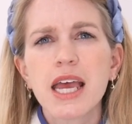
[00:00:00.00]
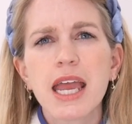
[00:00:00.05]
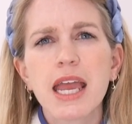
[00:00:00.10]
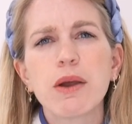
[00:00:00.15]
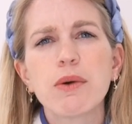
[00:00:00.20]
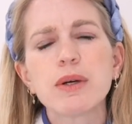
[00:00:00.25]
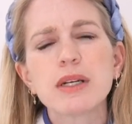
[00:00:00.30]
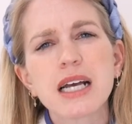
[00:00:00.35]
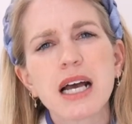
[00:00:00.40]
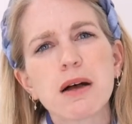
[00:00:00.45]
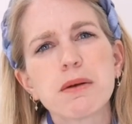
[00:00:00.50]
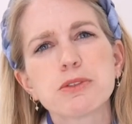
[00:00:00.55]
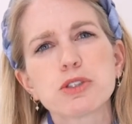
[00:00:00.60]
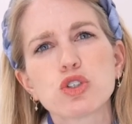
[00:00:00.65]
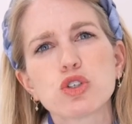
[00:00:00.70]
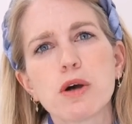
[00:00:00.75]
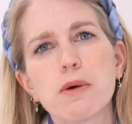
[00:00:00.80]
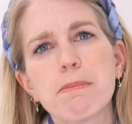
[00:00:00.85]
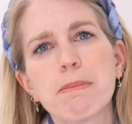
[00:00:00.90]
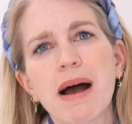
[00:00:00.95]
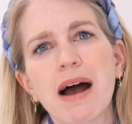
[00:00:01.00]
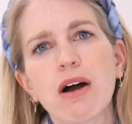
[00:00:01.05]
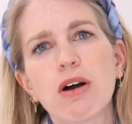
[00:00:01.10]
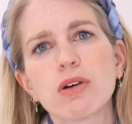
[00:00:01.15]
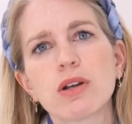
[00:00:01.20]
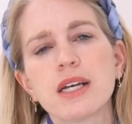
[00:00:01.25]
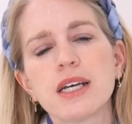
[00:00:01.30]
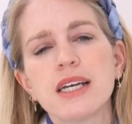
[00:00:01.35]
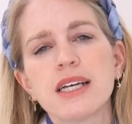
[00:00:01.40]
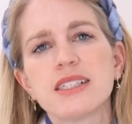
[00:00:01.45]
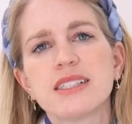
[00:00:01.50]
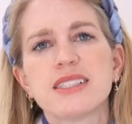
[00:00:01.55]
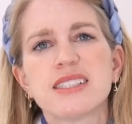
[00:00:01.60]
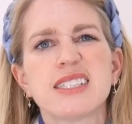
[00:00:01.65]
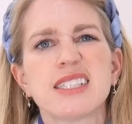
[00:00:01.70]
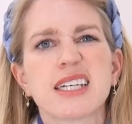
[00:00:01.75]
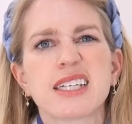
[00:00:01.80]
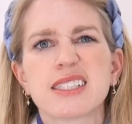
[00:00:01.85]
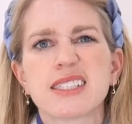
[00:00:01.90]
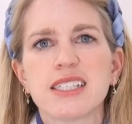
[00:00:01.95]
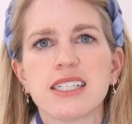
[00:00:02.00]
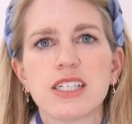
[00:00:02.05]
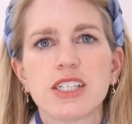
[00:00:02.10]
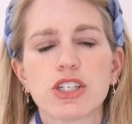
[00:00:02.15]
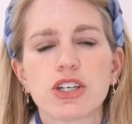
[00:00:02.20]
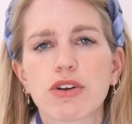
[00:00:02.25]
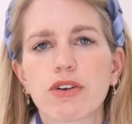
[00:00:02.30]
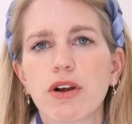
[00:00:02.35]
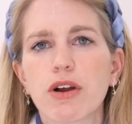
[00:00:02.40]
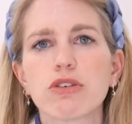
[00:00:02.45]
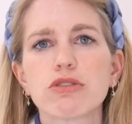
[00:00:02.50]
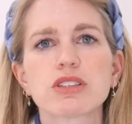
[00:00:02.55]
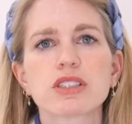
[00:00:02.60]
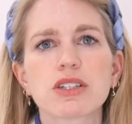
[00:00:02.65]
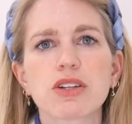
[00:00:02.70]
it would come to about 60 euros.